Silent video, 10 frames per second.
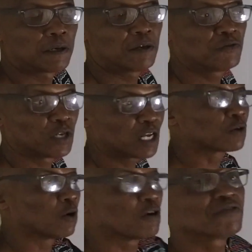if you let
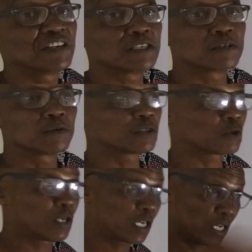go of it, it's
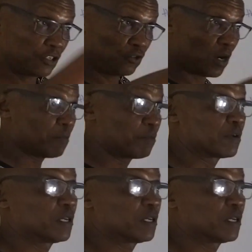going to catch you up